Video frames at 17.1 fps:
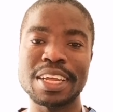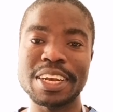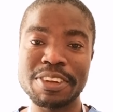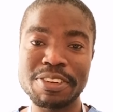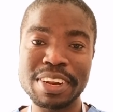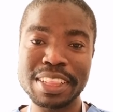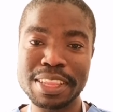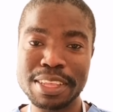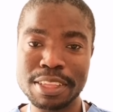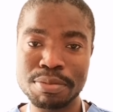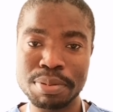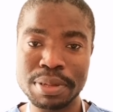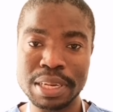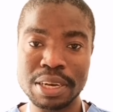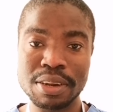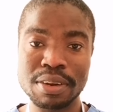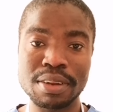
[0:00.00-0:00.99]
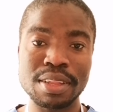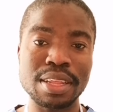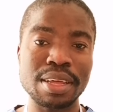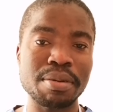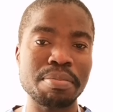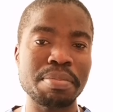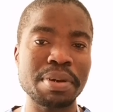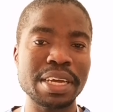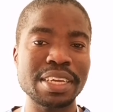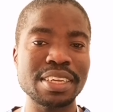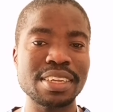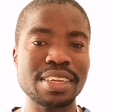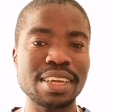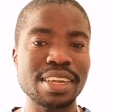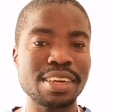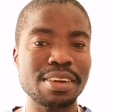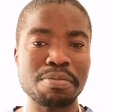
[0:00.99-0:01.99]
During this period, the
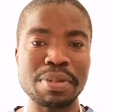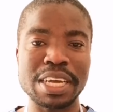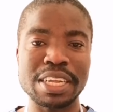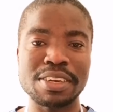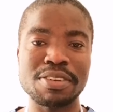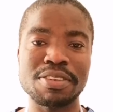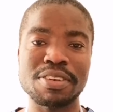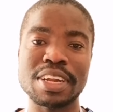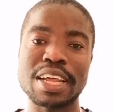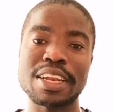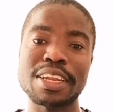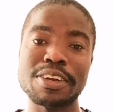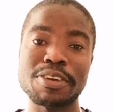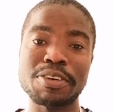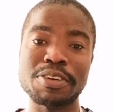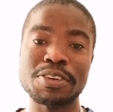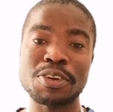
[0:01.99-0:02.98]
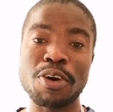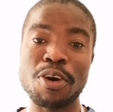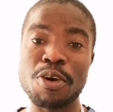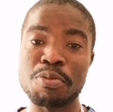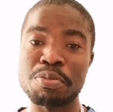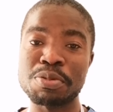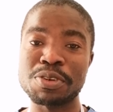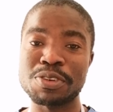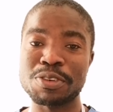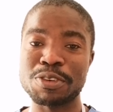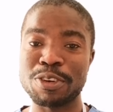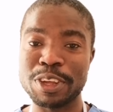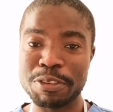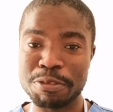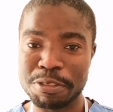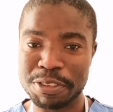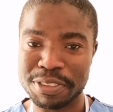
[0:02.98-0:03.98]
patient might totally not opt
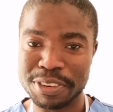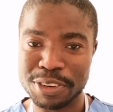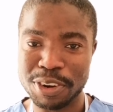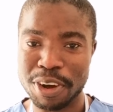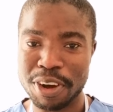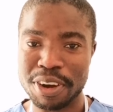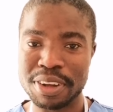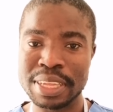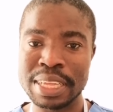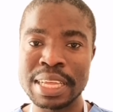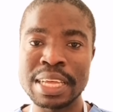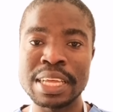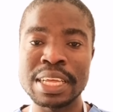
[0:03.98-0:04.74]
to even talk.